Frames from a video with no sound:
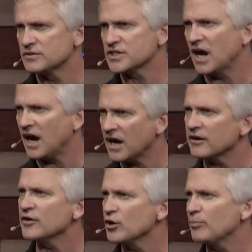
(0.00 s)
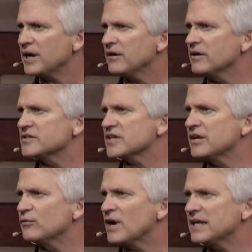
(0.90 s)
to honor your parents,
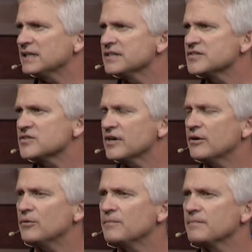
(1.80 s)
and rightly so.